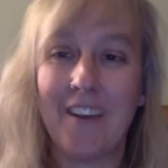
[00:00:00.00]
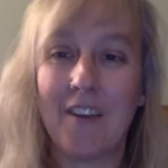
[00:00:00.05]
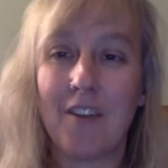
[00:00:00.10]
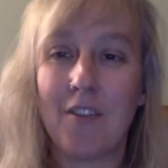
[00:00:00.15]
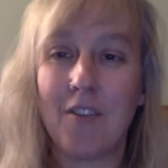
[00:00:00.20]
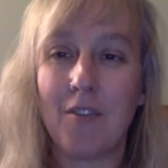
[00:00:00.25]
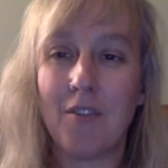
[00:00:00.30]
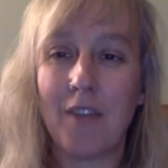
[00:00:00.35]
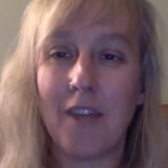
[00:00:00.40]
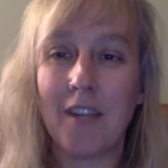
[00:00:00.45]

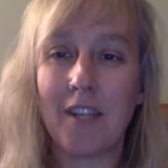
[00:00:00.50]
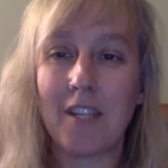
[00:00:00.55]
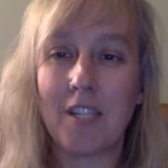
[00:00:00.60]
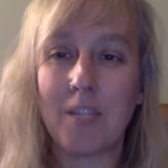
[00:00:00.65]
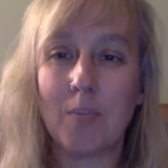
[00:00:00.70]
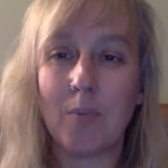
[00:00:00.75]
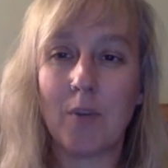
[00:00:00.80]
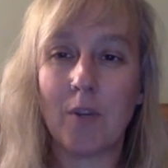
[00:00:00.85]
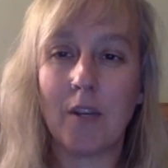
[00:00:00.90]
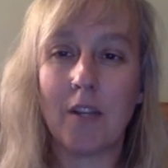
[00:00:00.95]
Through that
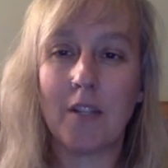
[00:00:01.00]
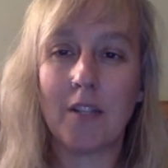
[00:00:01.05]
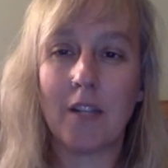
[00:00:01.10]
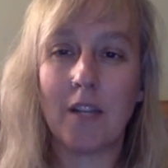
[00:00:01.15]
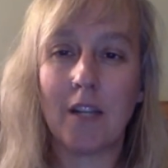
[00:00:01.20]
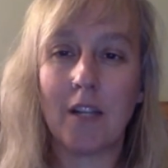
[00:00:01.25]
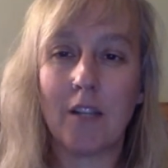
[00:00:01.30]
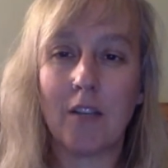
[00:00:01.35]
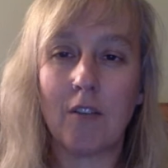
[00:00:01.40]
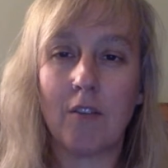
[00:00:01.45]
experience,
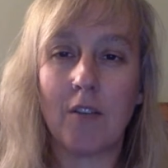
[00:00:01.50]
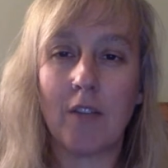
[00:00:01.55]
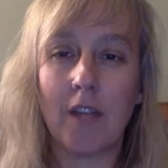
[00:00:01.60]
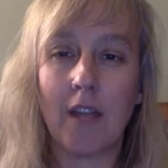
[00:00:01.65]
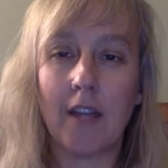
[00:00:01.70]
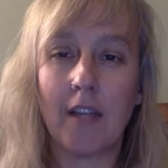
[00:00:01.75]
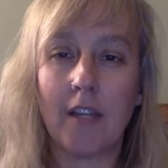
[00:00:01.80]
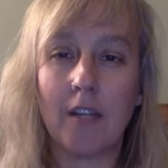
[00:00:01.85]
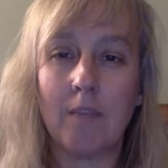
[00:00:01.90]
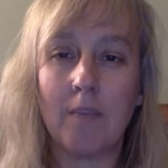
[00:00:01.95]
I learned that
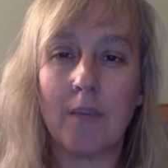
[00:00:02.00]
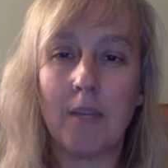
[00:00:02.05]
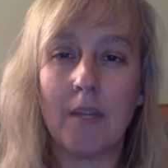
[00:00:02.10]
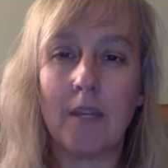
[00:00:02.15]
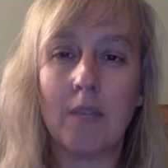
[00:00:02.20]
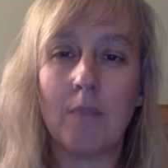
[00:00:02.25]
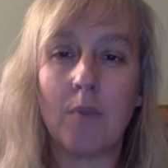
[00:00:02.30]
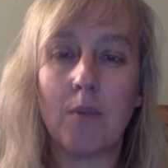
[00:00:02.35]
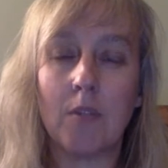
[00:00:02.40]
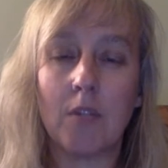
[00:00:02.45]
I could be
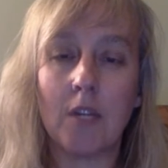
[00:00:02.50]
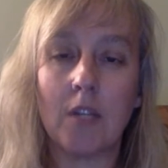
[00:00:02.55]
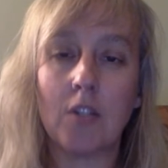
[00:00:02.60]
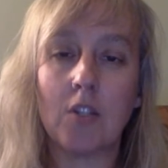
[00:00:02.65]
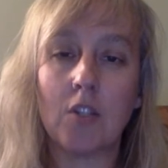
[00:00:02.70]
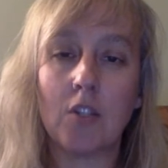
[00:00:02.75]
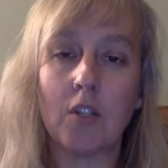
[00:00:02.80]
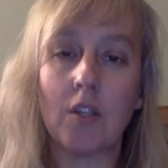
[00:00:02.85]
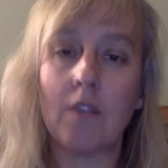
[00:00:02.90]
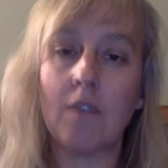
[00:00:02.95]
in
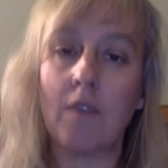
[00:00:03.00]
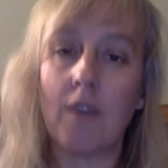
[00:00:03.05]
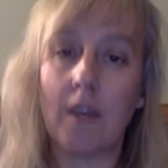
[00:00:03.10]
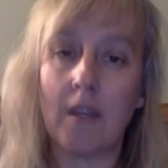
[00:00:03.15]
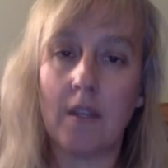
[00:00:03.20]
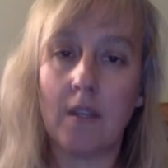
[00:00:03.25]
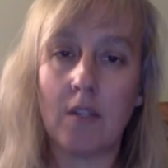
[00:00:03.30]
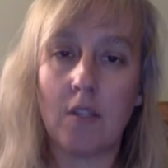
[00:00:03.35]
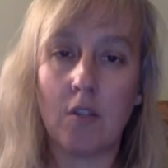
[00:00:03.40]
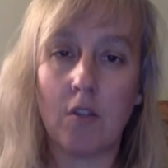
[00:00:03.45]
potentially
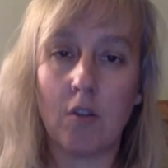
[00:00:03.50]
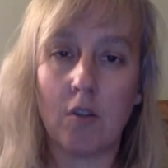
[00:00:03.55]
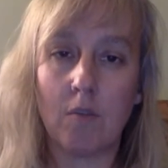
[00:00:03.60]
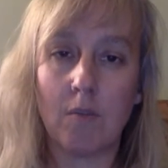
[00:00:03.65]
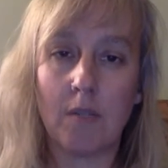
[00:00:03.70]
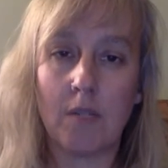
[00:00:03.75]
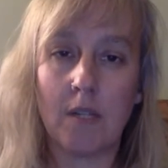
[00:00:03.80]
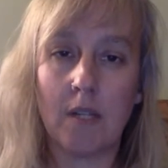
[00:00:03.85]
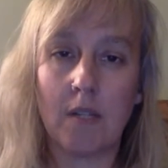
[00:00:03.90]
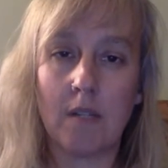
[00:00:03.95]
violent
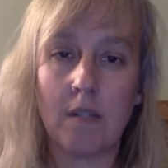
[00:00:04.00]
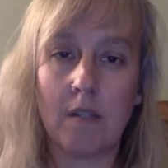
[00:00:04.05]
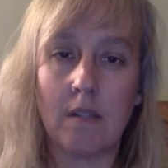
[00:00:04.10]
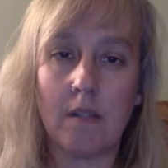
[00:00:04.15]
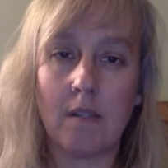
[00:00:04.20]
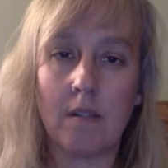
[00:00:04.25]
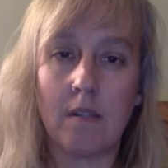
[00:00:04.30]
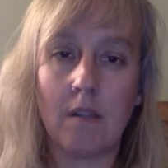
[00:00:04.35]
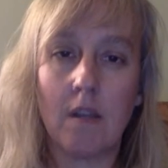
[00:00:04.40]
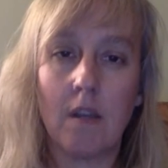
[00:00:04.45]

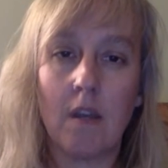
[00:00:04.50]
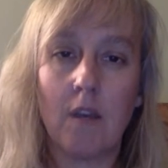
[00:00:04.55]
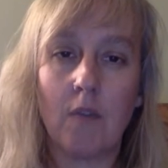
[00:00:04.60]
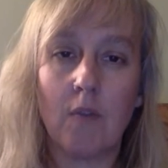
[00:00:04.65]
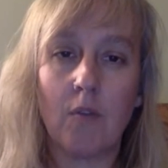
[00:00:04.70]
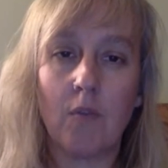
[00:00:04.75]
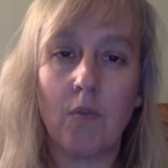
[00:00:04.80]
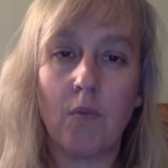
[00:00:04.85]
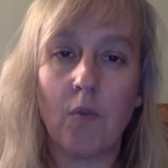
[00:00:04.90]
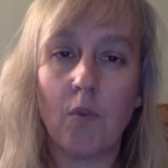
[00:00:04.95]
circumstances
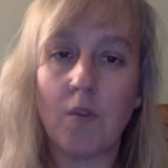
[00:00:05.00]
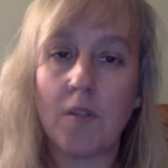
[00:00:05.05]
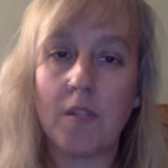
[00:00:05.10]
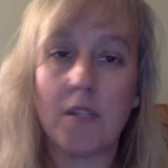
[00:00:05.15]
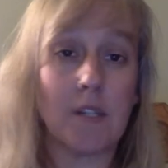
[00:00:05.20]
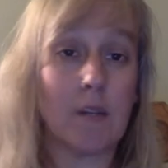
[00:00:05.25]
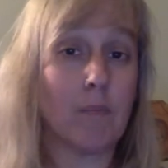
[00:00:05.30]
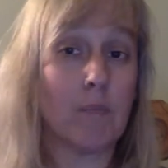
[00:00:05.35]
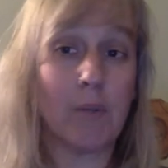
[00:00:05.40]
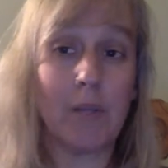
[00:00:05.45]
with
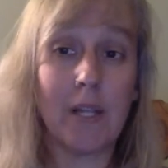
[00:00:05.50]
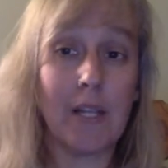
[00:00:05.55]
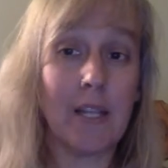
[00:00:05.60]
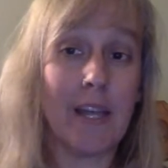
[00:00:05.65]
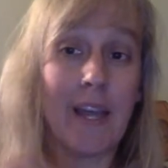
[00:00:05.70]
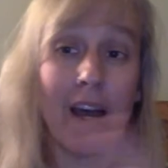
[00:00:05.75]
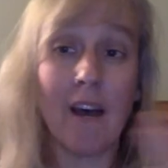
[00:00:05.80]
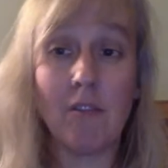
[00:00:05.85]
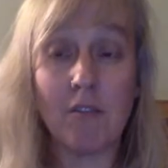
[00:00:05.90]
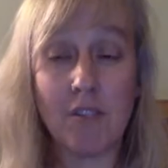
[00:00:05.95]
forces
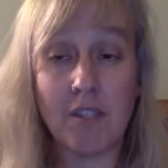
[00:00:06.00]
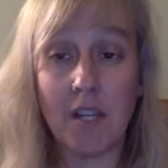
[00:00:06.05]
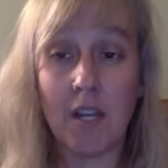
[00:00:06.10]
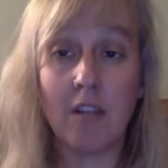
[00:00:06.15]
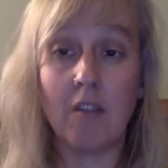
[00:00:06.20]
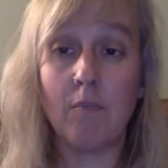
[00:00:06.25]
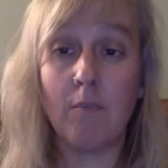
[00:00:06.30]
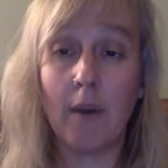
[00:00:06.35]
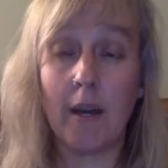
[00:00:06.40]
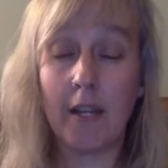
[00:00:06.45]
completely outside
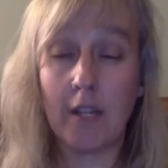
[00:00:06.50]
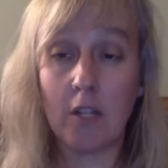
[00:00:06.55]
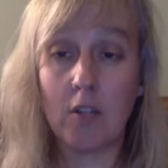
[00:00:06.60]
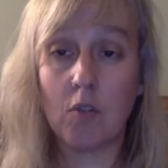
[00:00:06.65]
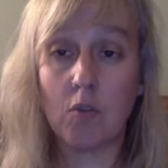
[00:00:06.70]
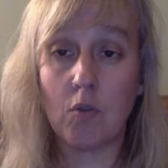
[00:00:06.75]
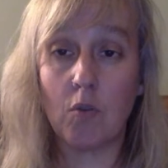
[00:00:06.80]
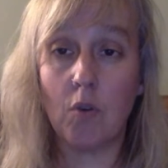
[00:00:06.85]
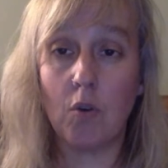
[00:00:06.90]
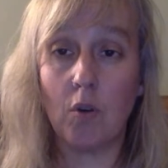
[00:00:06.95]
of my
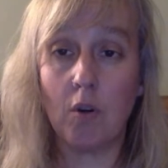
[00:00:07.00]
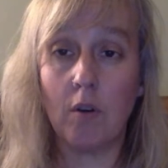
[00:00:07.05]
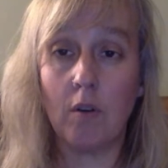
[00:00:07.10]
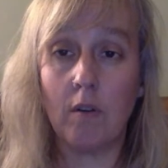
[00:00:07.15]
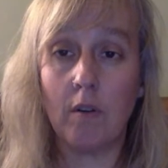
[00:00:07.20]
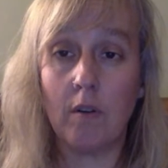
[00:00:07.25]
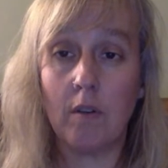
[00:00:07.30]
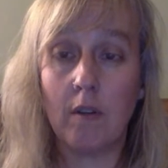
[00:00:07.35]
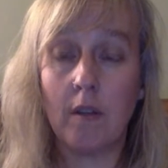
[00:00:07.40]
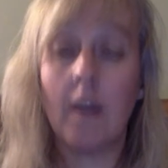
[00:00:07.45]

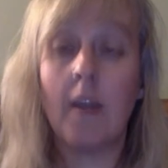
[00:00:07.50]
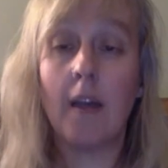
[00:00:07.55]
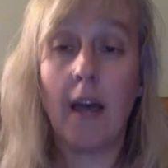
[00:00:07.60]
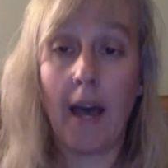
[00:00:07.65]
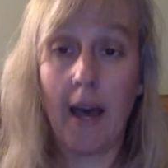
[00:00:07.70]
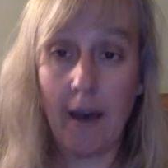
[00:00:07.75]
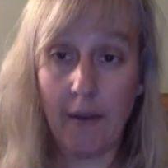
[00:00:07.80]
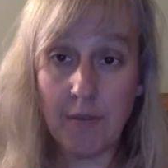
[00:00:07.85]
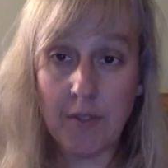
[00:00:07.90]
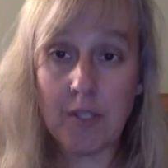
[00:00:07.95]
control,
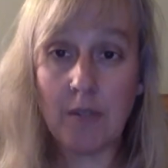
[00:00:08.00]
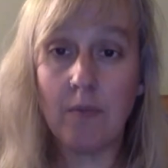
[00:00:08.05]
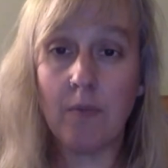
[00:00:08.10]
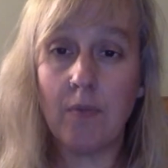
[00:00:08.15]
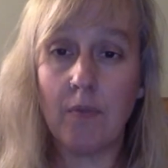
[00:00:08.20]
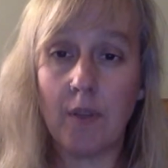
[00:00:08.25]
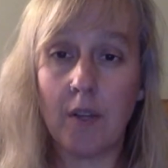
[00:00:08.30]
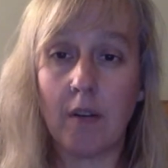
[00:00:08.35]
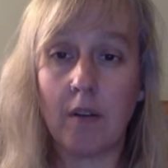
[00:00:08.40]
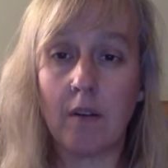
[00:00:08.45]
have some
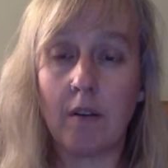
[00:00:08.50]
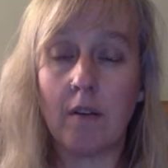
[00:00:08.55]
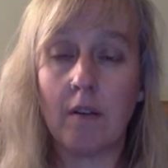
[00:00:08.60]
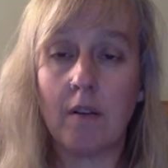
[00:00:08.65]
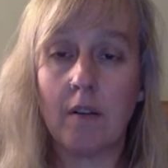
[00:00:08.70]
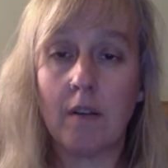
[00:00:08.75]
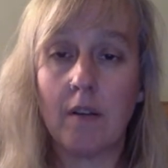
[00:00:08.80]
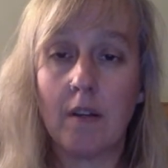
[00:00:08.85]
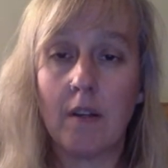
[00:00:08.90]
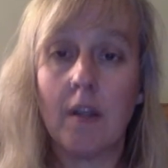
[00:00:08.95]
fear,
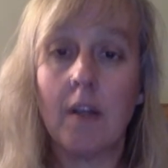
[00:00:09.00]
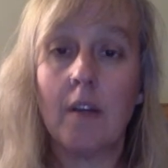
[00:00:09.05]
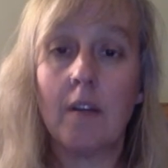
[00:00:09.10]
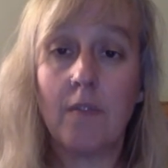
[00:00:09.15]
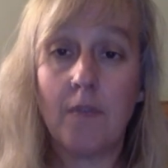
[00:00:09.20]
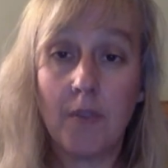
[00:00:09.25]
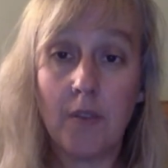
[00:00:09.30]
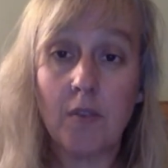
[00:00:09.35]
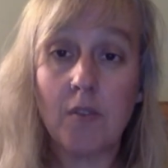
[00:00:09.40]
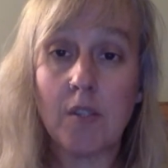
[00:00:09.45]

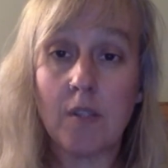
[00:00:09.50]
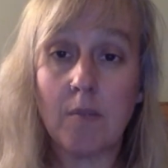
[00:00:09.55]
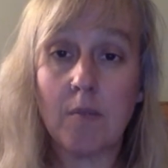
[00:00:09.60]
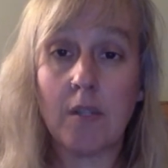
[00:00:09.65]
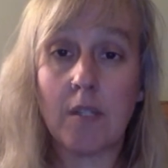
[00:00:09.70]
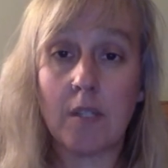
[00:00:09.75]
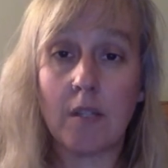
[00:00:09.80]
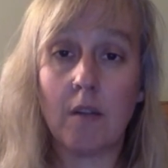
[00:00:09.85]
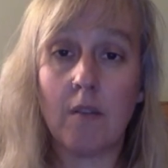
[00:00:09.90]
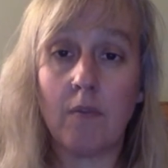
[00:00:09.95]
feel some
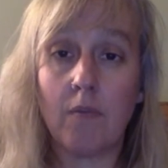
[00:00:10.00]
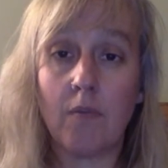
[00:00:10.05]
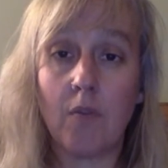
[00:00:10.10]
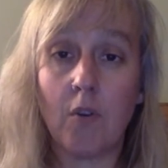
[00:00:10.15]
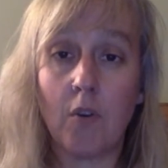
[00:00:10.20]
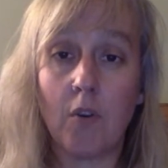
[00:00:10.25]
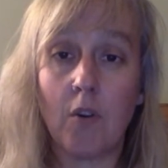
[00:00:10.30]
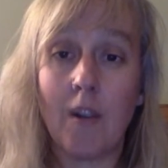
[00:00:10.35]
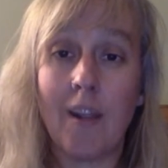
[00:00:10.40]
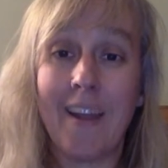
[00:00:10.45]

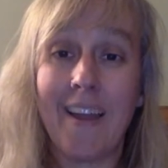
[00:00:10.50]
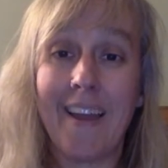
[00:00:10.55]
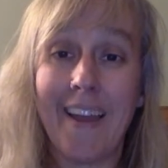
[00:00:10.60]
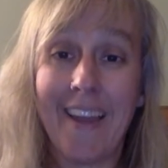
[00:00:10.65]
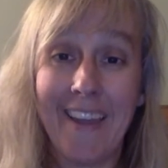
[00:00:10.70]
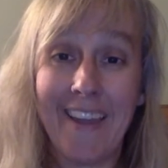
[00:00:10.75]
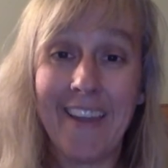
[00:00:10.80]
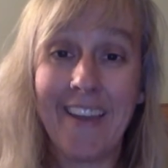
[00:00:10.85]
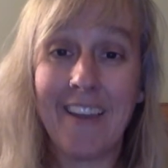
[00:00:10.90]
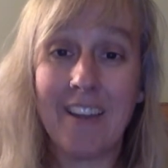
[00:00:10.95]
discomfort,
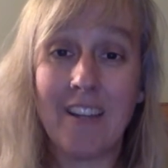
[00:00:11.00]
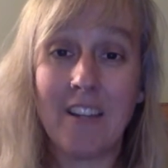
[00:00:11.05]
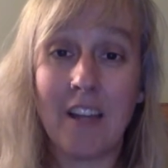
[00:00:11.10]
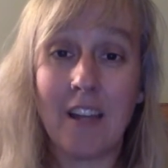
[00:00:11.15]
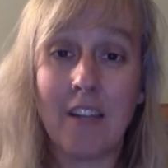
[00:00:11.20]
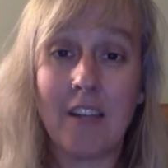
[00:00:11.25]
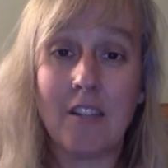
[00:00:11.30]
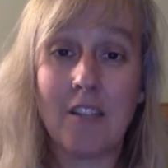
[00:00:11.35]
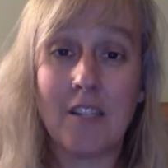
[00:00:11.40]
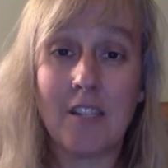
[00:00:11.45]
and
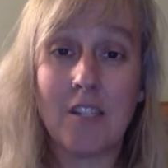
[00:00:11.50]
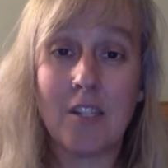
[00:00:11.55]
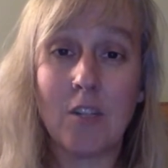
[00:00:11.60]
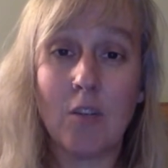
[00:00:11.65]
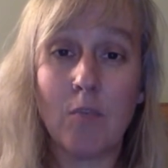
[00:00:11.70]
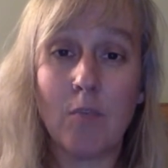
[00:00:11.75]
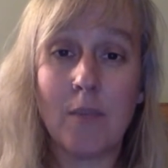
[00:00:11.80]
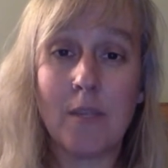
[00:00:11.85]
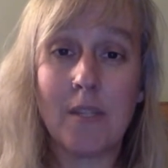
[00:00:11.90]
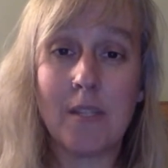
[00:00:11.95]
I could
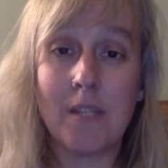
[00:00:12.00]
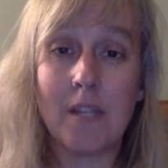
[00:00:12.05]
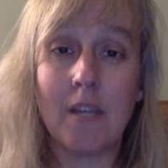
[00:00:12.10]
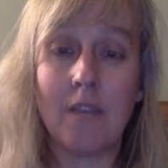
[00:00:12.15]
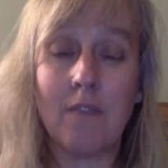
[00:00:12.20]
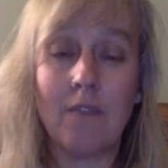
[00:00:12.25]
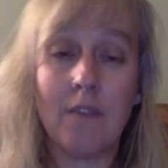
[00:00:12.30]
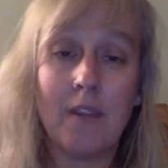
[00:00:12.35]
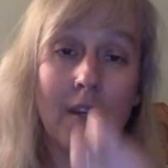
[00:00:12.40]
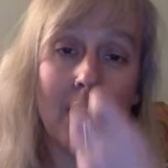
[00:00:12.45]
still be
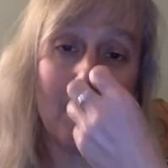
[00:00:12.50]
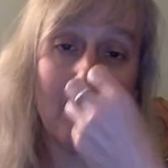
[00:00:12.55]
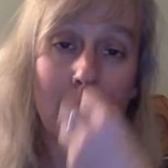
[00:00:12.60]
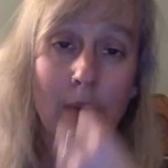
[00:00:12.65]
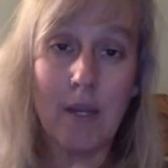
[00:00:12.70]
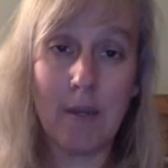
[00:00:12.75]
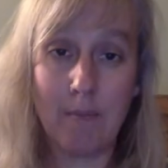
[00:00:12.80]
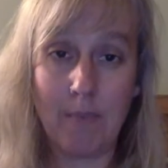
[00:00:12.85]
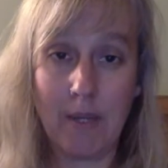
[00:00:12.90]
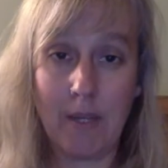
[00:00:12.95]
safe in
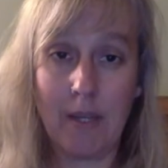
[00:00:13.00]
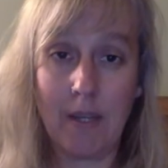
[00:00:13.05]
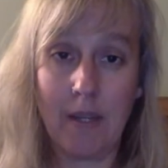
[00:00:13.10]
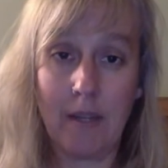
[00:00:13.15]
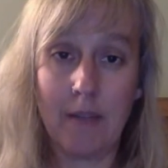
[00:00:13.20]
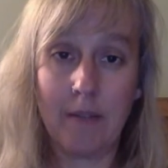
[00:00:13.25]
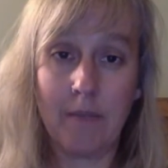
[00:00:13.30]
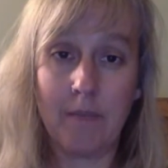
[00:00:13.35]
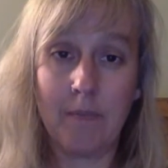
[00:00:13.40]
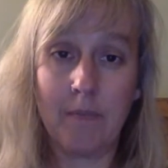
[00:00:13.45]
my
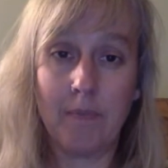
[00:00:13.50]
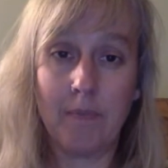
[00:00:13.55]
being.